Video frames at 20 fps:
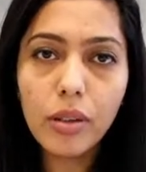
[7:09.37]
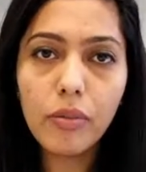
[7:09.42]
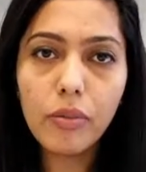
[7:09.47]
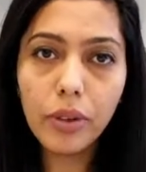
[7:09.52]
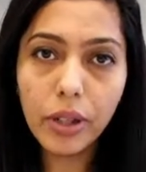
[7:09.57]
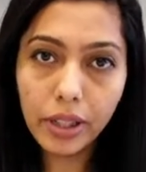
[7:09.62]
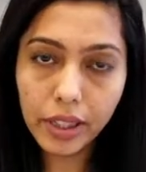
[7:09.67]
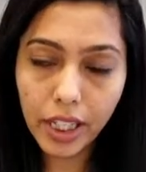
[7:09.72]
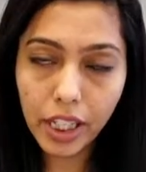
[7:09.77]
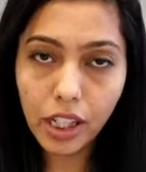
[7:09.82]

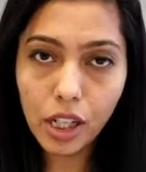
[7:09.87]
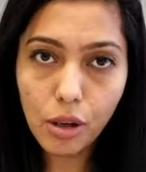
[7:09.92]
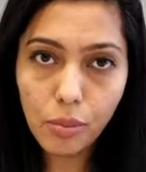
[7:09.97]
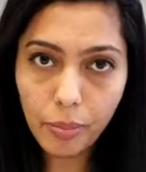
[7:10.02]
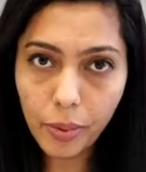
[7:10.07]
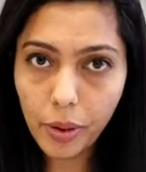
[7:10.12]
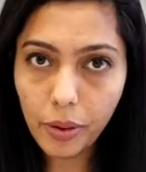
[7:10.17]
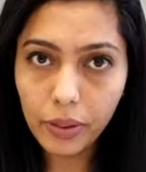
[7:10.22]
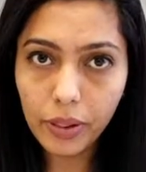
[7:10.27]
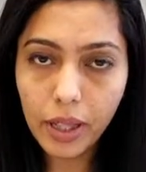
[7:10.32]
working
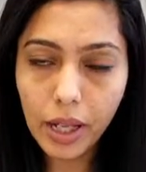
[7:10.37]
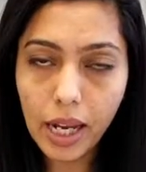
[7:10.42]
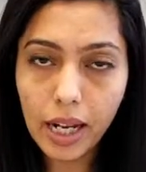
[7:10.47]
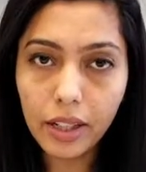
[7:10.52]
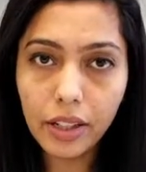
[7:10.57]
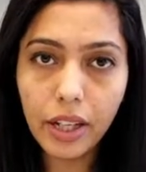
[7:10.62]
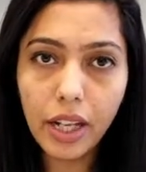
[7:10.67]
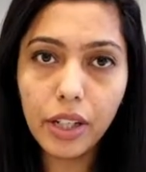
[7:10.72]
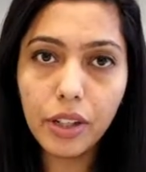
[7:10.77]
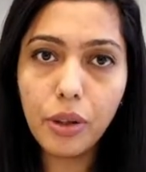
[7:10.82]
upon
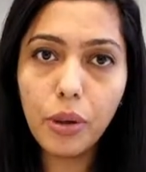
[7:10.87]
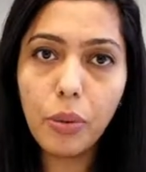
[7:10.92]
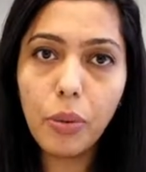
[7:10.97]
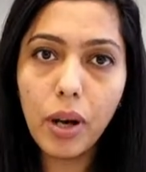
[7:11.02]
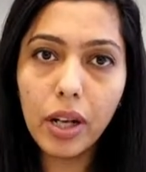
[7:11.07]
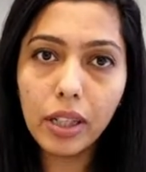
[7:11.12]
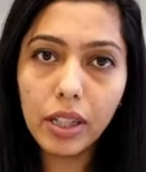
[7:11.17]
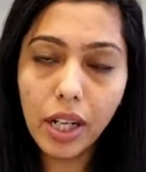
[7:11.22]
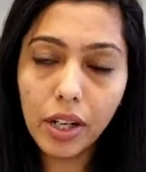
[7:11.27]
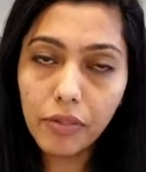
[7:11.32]
that, and you
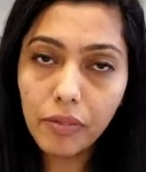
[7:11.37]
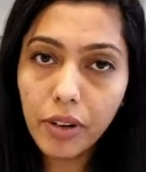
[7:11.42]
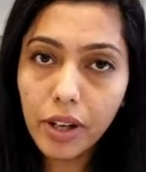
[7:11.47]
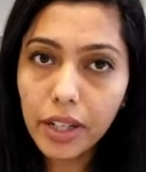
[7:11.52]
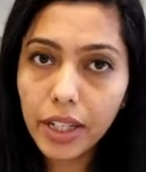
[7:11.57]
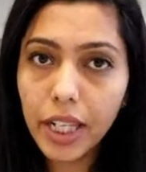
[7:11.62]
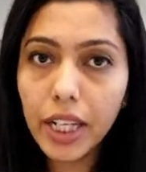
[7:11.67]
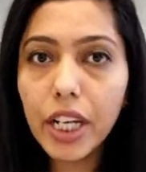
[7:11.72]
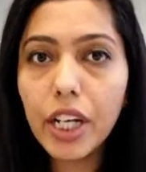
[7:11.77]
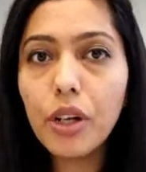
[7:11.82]
are
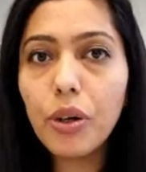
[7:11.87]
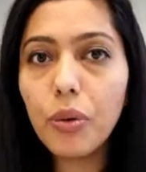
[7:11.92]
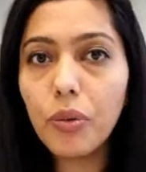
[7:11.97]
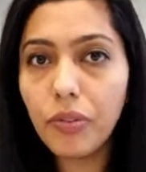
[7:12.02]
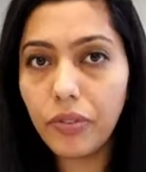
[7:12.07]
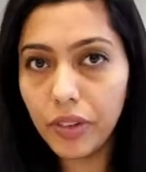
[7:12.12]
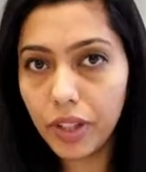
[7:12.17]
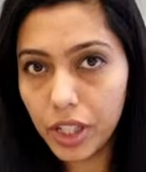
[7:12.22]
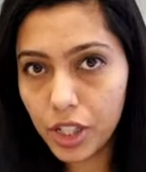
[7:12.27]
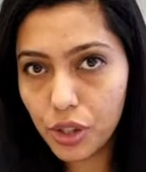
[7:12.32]
converting into
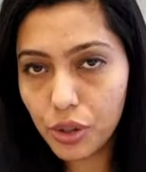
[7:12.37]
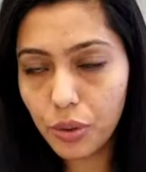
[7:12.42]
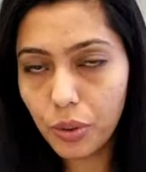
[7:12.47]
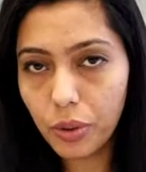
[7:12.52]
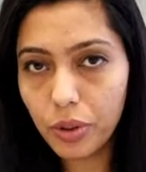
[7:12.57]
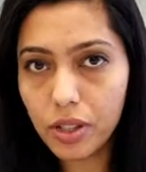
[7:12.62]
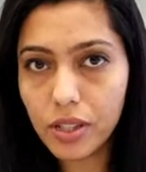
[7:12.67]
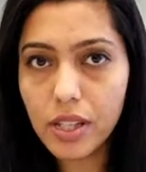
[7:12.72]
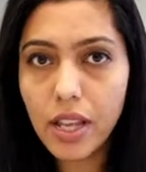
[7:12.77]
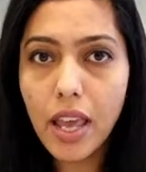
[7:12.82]
finished
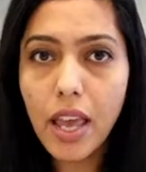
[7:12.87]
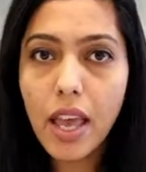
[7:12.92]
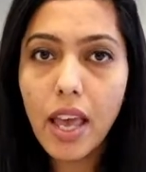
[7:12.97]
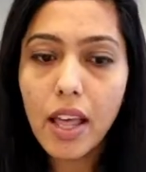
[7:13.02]
goods.